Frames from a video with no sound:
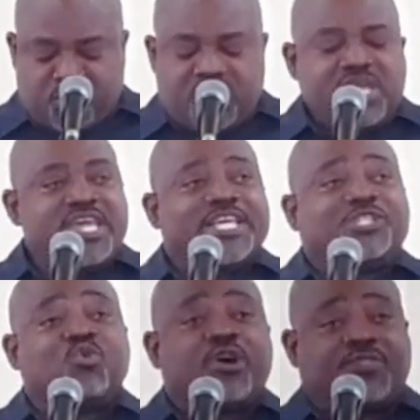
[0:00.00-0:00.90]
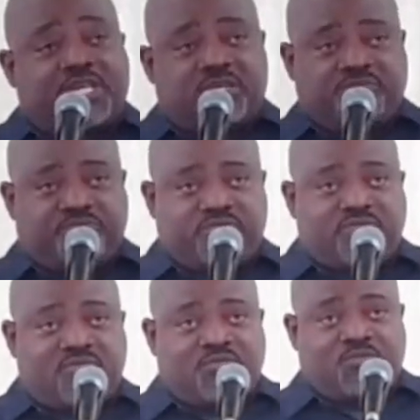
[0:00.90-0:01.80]
He is worthy,
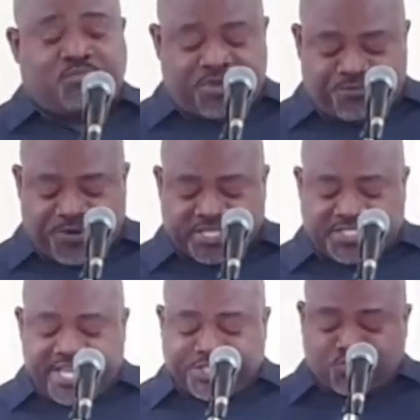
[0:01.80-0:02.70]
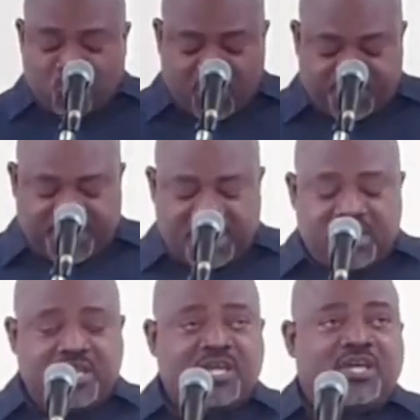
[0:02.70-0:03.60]
my friends. He is worthy
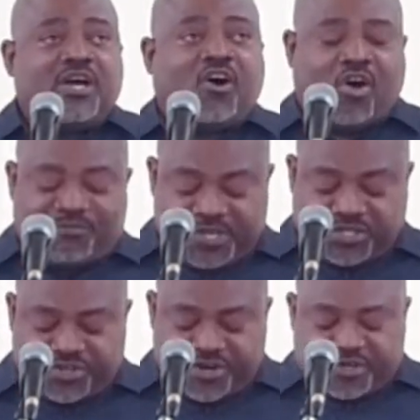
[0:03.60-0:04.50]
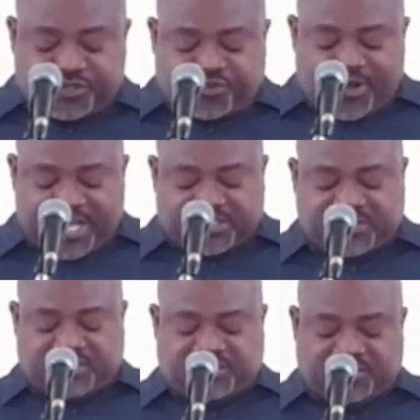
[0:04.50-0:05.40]
of eternal
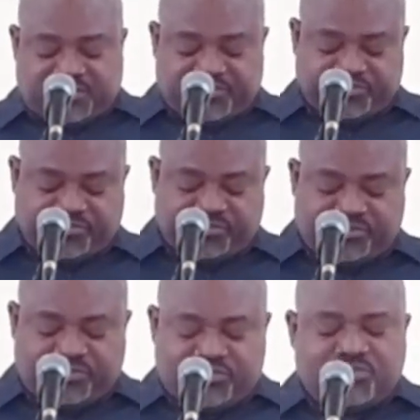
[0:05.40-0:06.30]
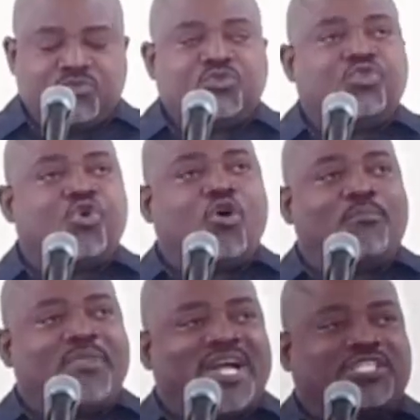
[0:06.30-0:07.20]
trust, no
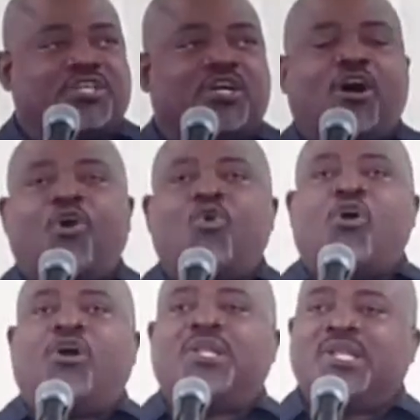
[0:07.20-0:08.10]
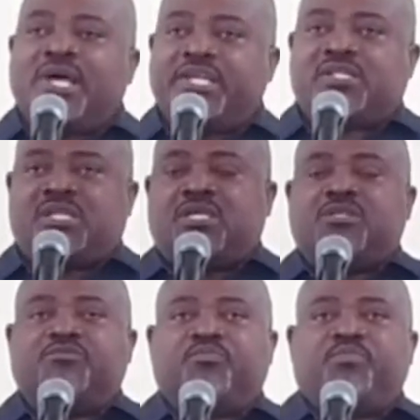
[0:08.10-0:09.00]
matter how unlikely
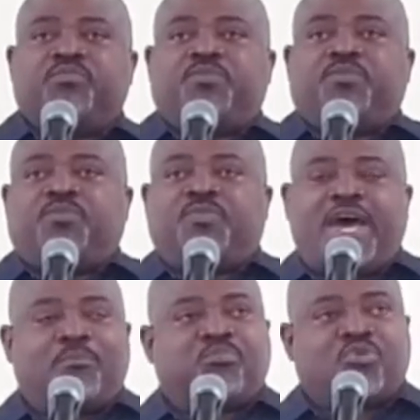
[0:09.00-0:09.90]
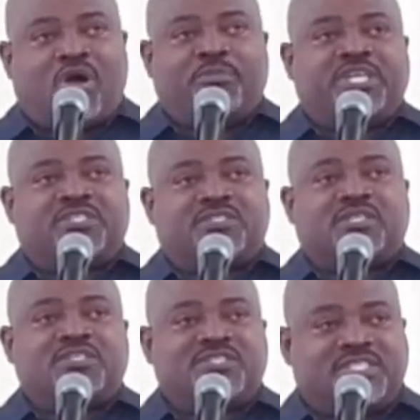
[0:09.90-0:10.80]
that promise
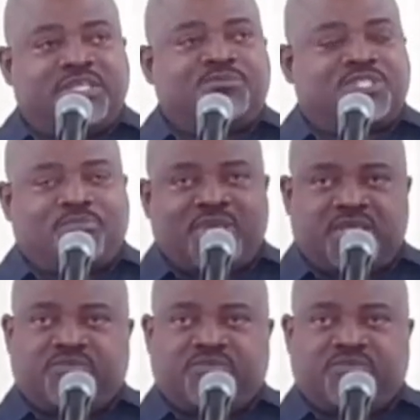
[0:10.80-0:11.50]
seems to be.